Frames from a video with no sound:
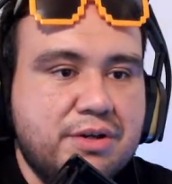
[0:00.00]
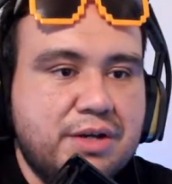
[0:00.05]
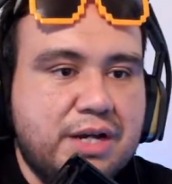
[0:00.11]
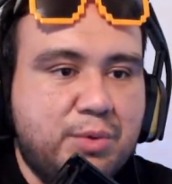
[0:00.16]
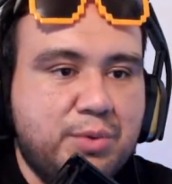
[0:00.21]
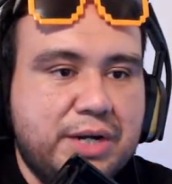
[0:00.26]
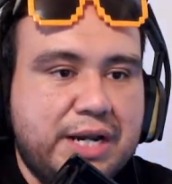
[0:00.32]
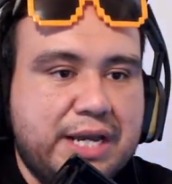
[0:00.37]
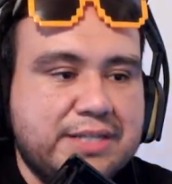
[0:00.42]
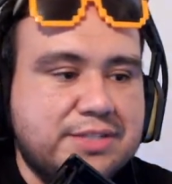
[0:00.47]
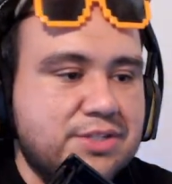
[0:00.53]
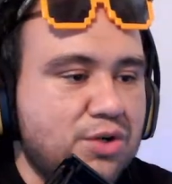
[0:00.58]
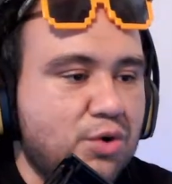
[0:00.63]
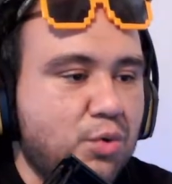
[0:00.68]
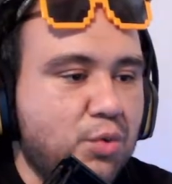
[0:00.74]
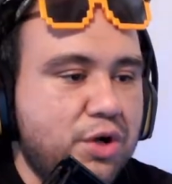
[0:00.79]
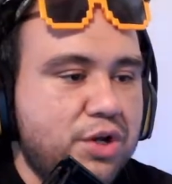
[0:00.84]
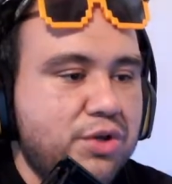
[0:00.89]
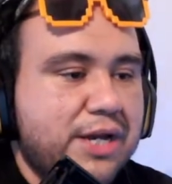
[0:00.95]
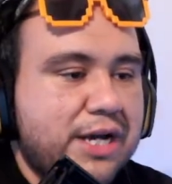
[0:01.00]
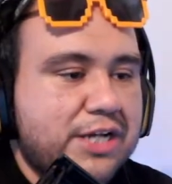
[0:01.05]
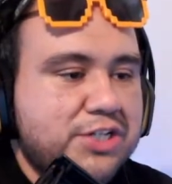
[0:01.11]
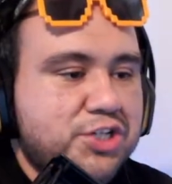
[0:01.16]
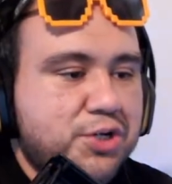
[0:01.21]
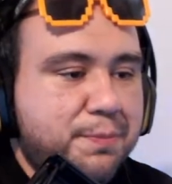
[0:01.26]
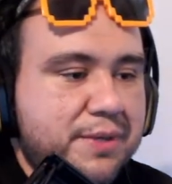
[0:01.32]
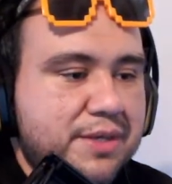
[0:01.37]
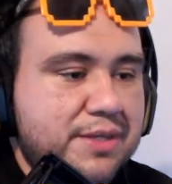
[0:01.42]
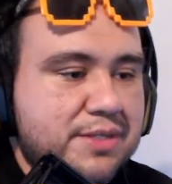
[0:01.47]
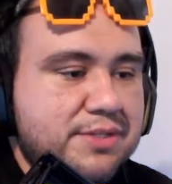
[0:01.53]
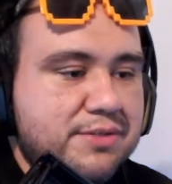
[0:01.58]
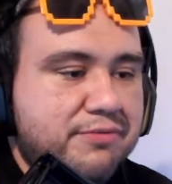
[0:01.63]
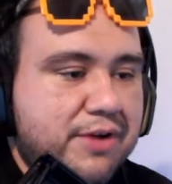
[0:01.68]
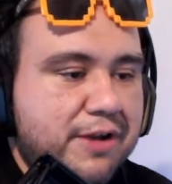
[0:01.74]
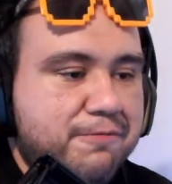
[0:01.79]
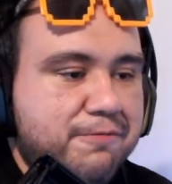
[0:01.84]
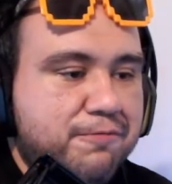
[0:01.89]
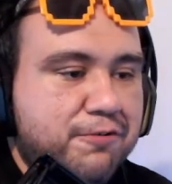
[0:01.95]
I would like to know where you got your
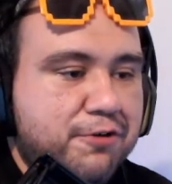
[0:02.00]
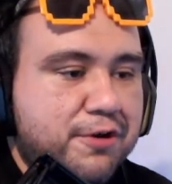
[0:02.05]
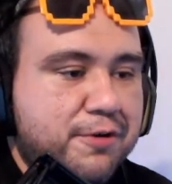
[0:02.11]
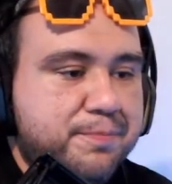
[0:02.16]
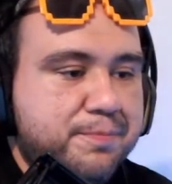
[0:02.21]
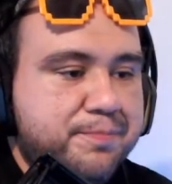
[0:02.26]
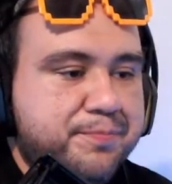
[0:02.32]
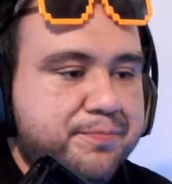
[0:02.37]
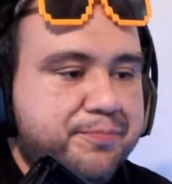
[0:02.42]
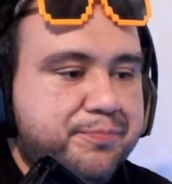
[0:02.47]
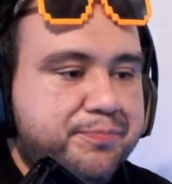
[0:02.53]
PS5 from.